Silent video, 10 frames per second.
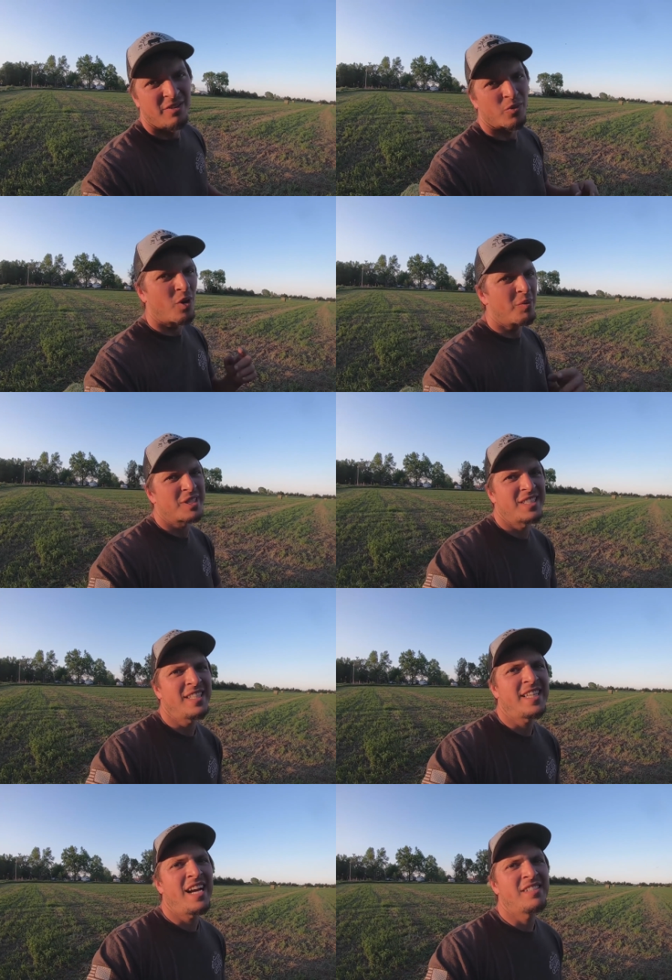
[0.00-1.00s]
We're almost
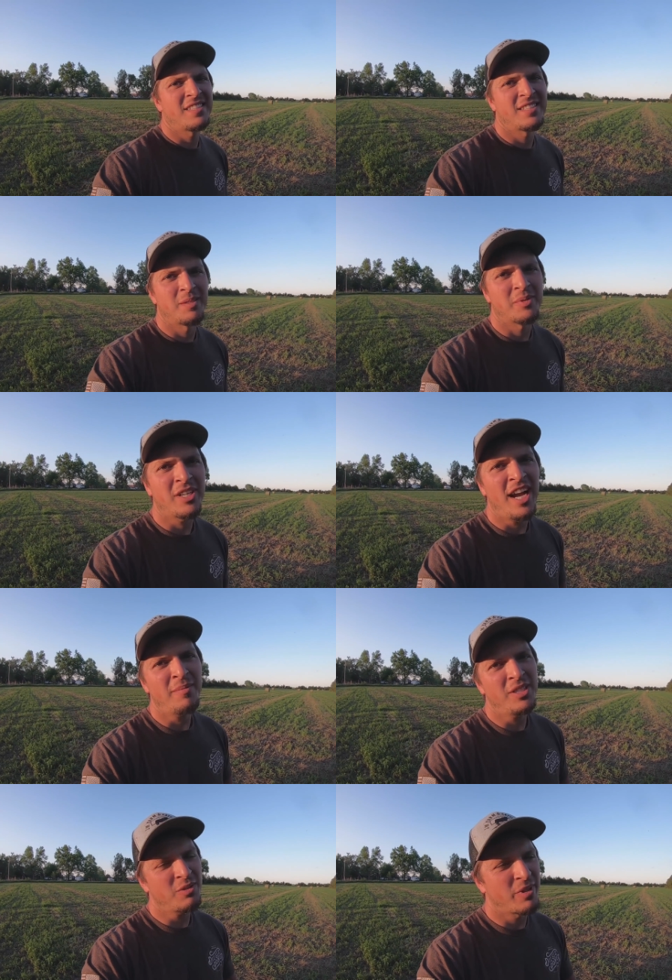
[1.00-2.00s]
10,000
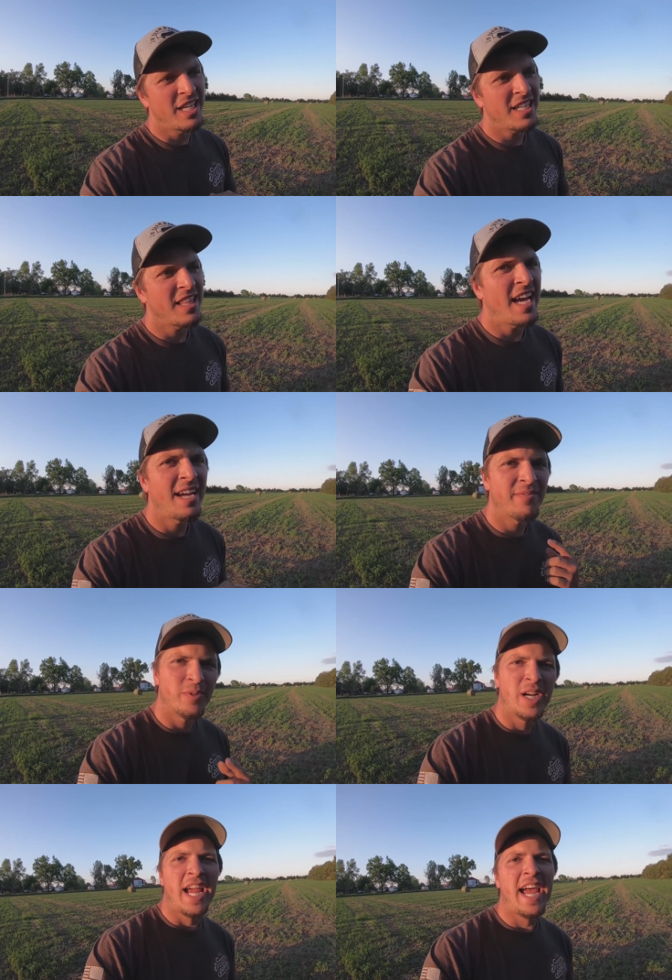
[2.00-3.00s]
subscribers. We hit that
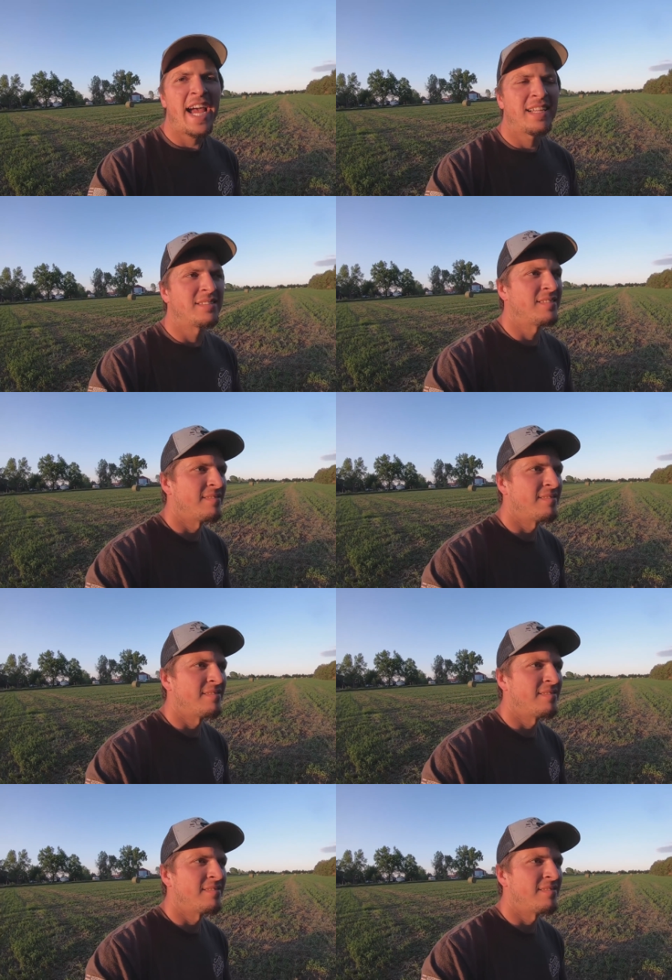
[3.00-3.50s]
free hat,